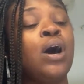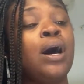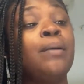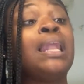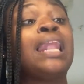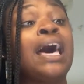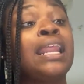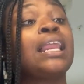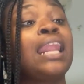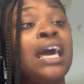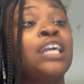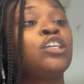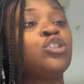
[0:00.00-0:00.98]
A lot of
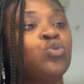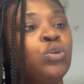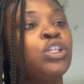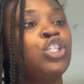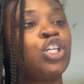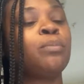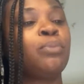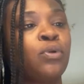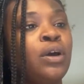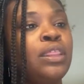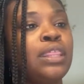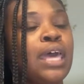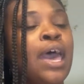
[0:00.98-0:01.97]
clients would jump
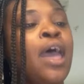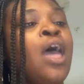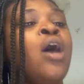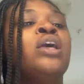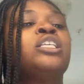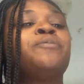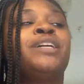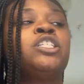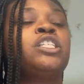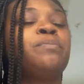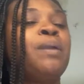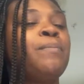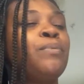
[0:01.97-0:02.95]
on that,
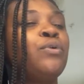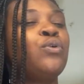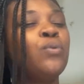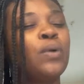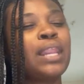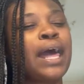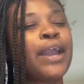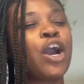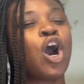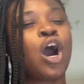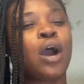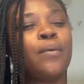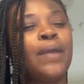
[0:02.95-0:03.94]
especially people who were
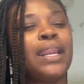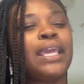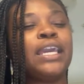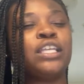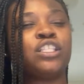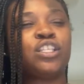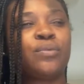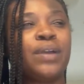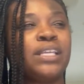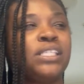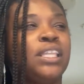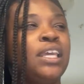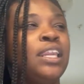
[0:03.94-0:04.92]
already
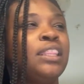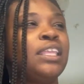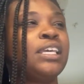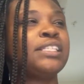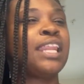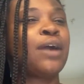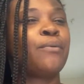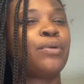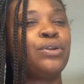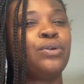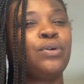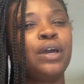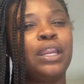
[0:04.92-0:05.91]
interested in things that I were
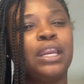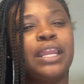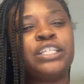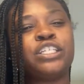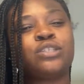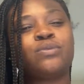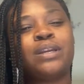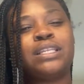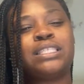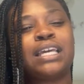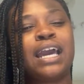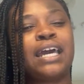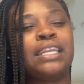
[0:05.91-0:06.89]
doing, and they just wanted
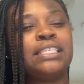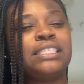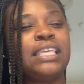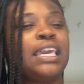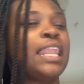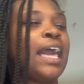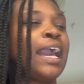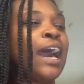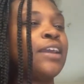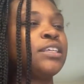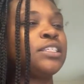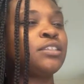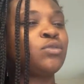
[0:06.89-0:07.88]
to kind of see how
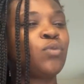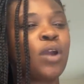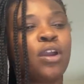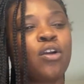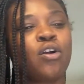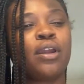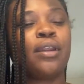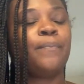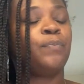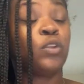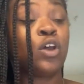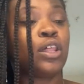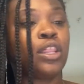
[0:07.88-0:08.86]
does this work,
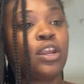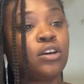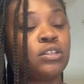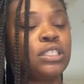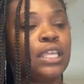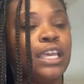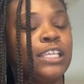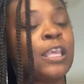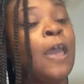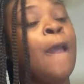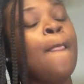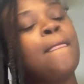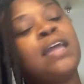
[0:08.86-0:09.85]
and all of those things.
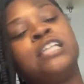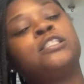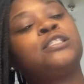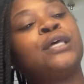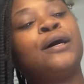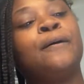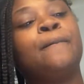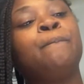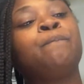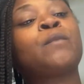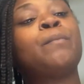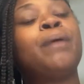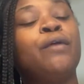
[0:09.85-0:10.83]
And so
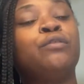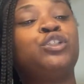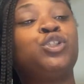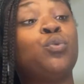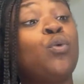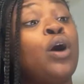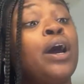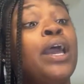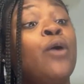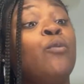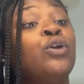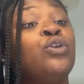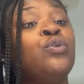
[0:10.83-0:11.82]
pay what you want,
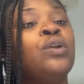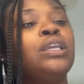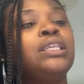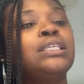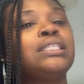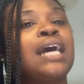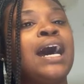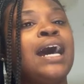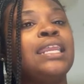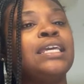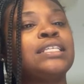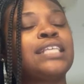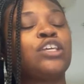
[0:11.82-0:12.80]
and what you could
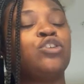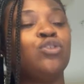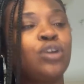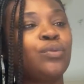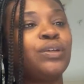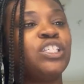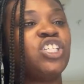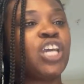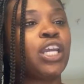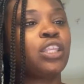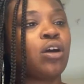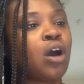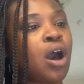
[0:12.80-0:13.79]
decide is you can
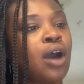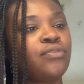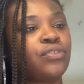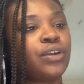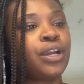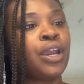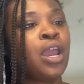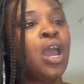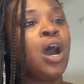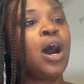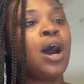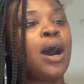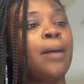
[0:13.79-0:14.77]
reject the offer.
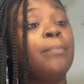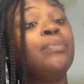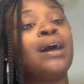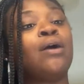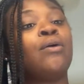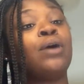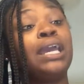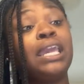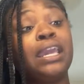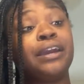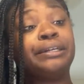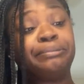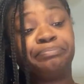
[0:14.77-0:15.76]
Now on
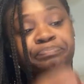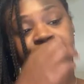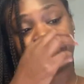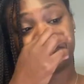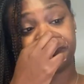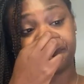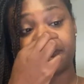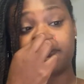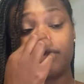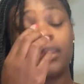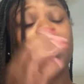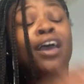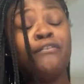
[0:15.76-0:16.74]
here,
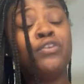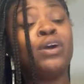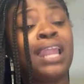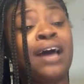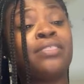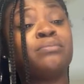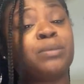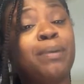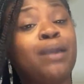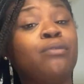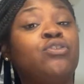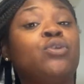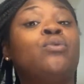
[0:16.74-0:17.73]
if you allow them to
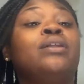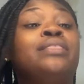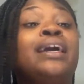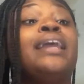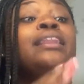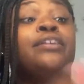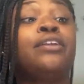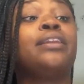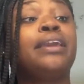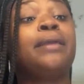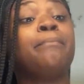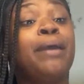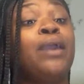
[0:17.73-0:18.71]
pay what you want, they
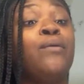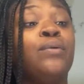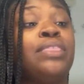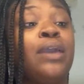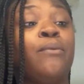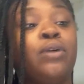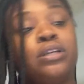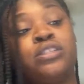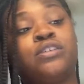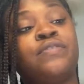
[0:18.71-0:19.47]
literally can pay what they want.